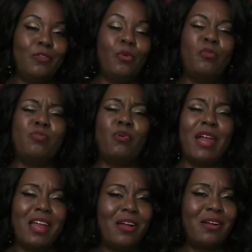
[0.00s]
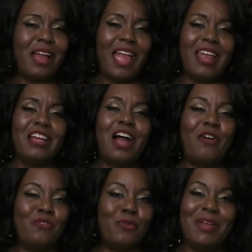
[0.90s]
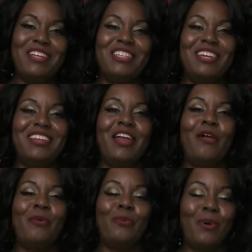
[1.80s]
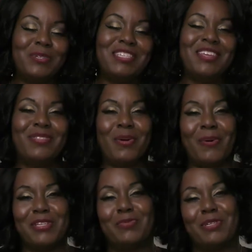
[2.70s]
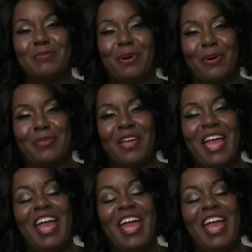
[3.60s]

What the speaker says: through prayer and confirmation, Roses and Thorns was birthed.